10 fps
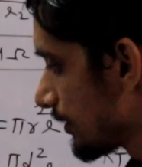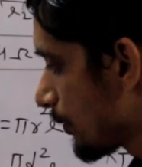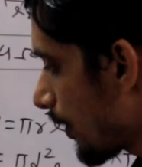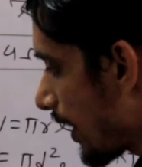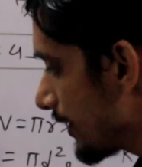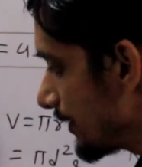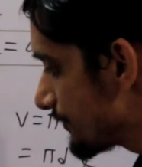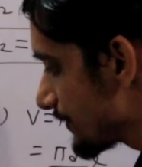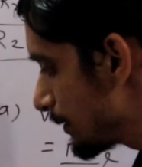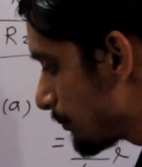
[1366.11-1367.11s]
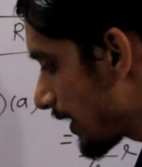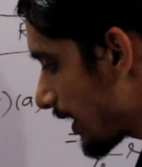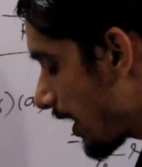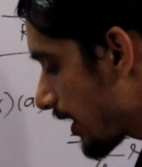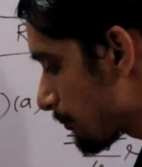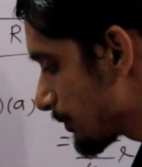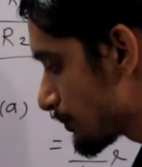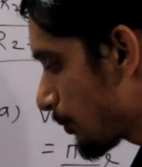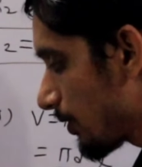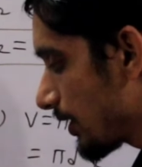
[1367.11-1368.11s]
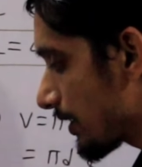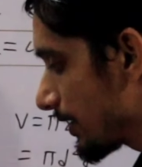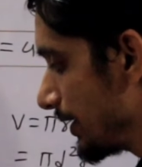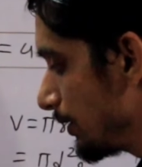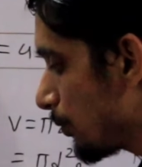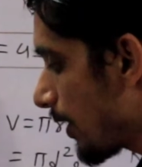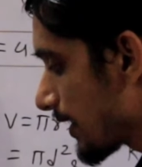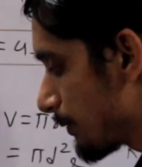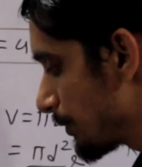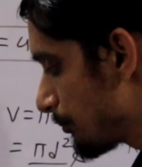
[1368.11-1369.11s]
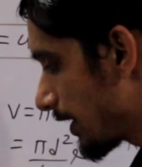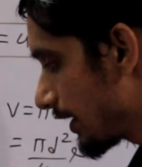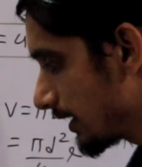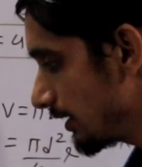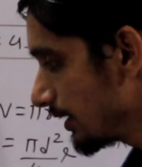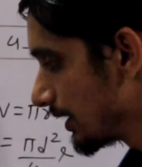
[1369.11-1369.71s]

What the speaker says: Now I is E by R plus small r into RAB by L.